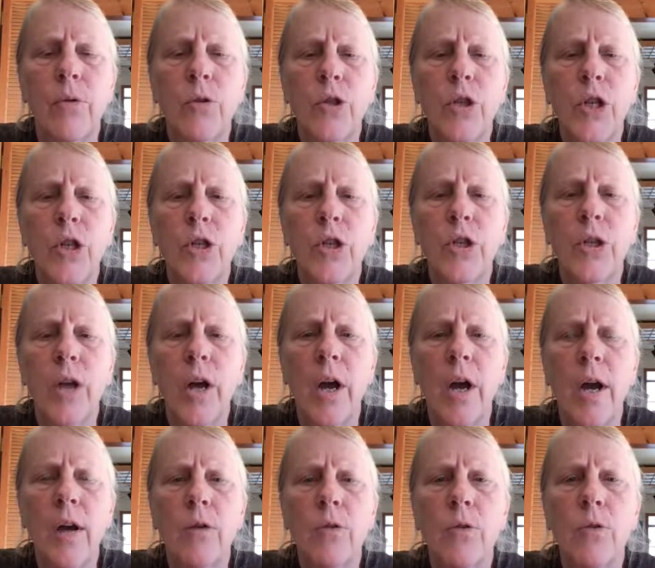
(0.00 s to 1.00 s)
just
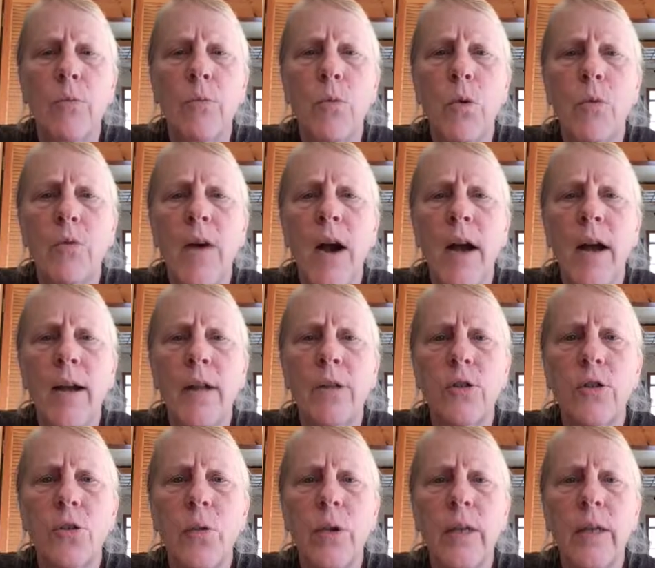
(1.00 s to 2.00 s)
move on
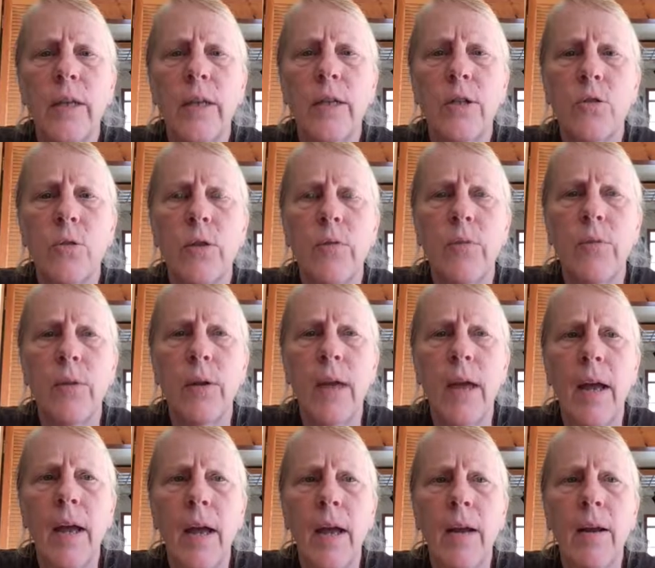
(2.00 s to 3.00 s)
as quickly as we
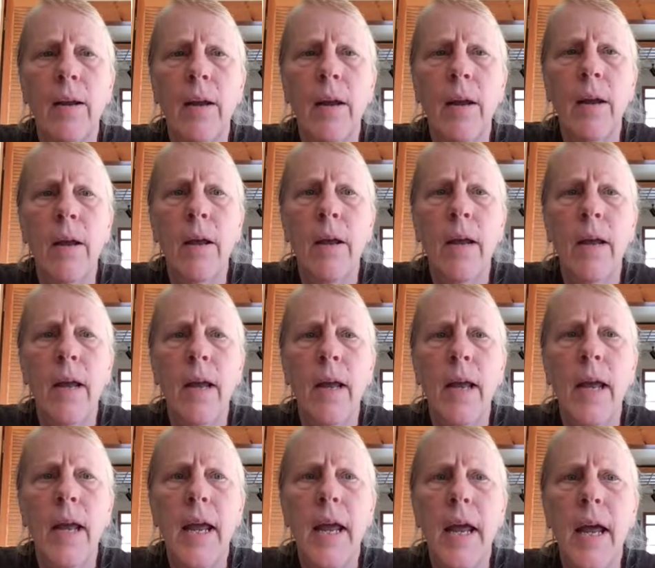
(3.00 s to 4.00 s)
can,
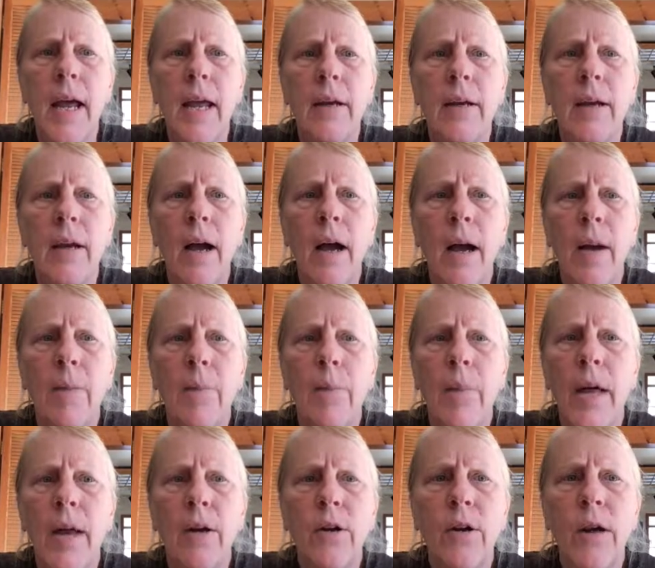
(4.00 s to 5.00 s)
and
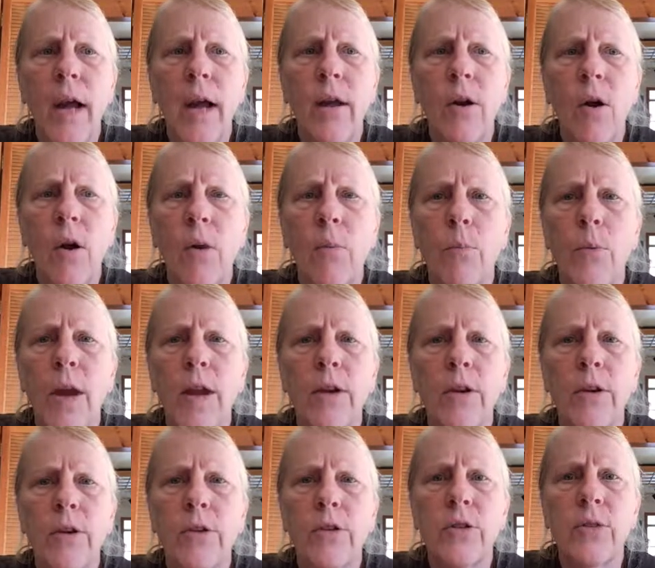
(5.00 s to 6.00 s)
men are not all
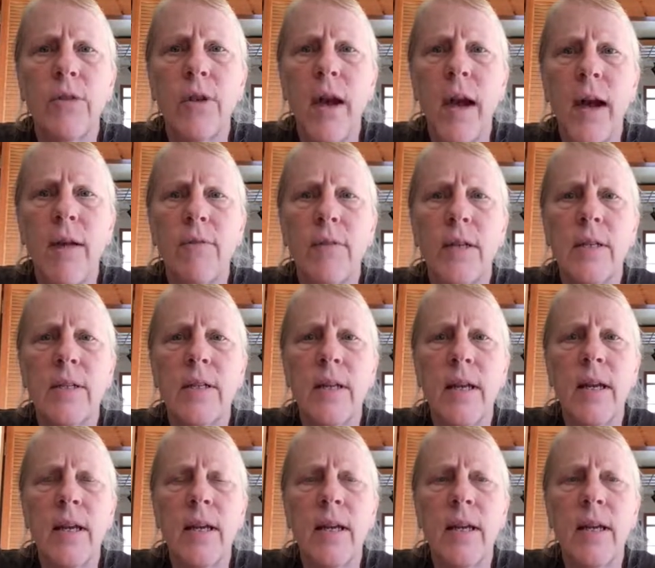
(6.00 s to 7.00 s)
predators,
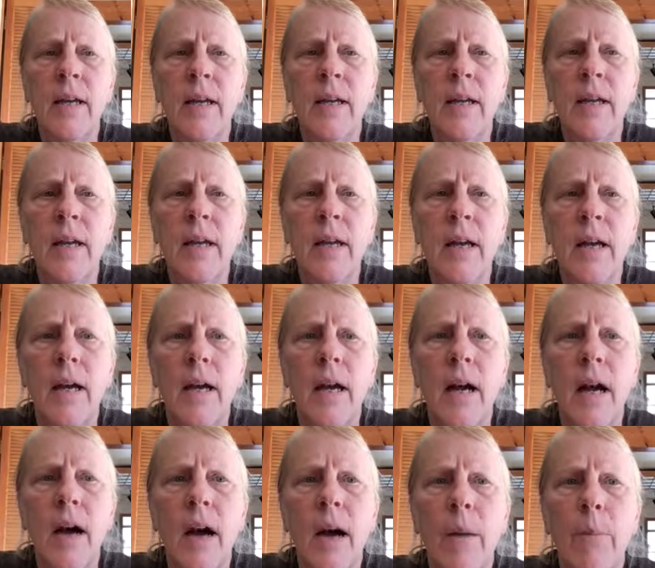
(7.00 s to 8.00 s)
obviously.
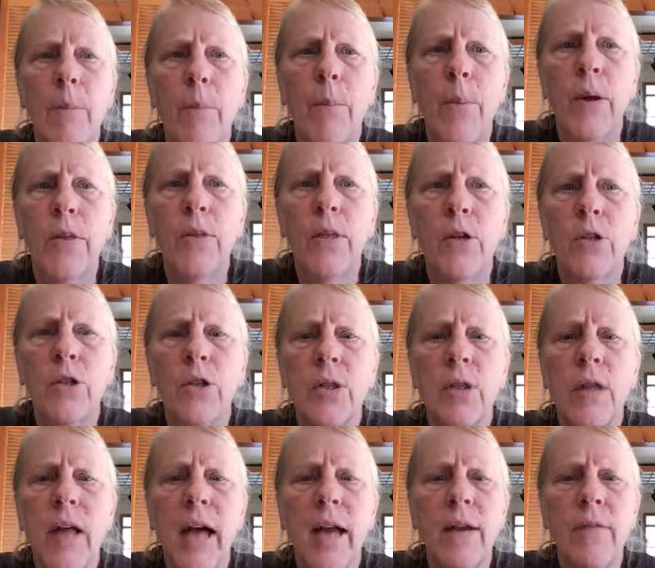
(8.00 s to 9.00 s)
But there's a
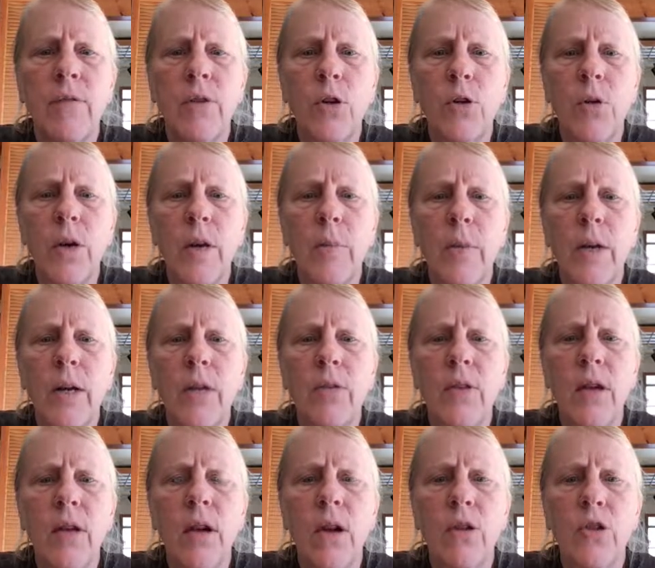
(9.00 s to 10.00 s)
lot of agreement in
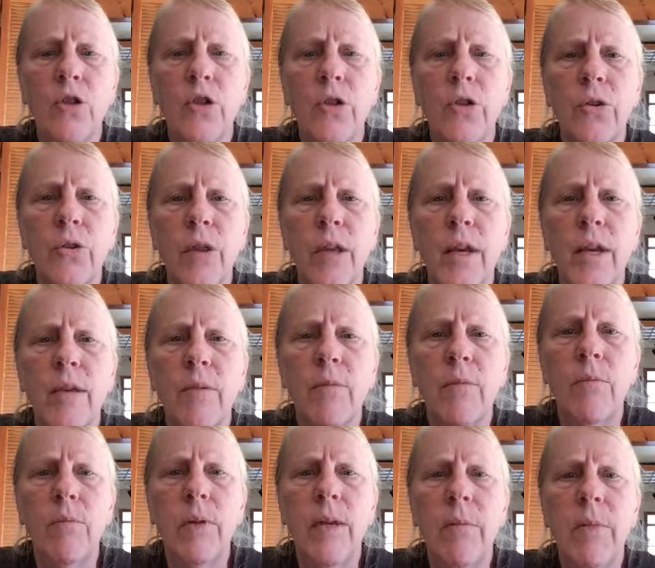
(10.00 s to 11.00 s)
the culture that
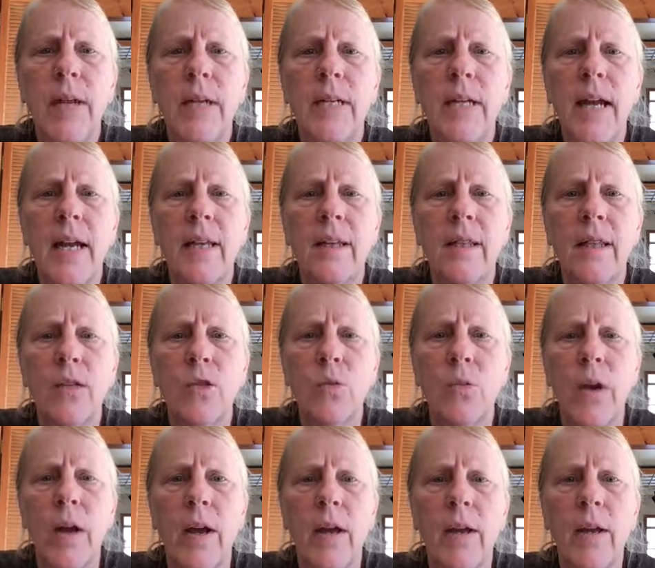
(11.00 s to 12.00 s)
it be maintained
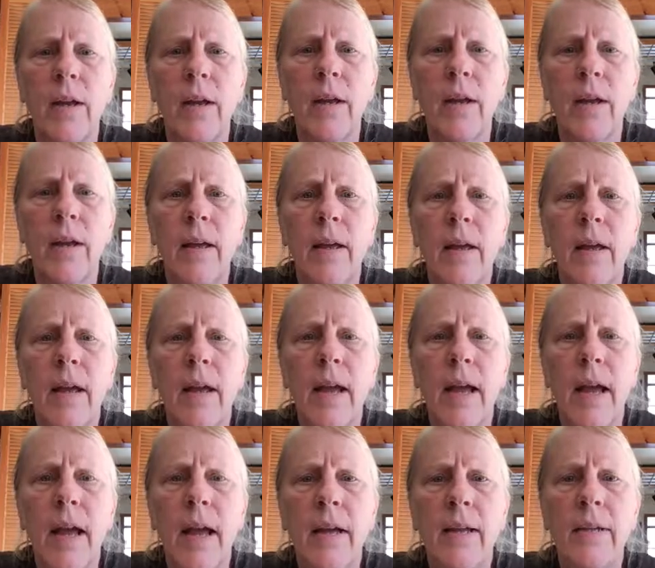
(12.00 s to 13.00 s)
this way.
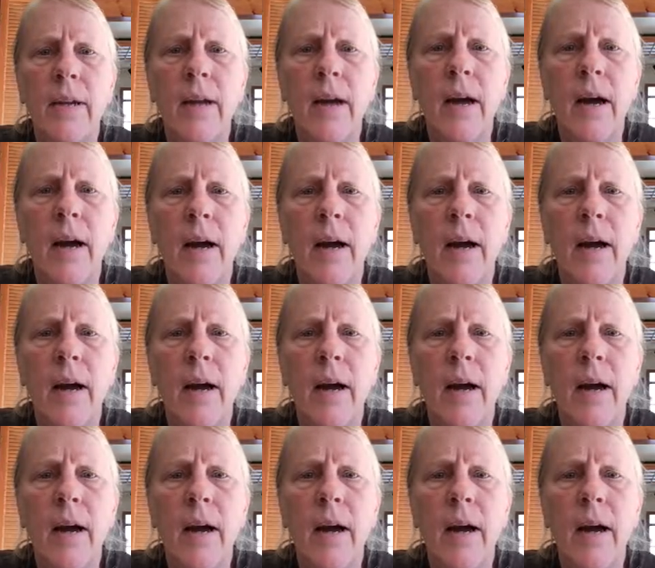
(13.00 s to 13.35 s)
And,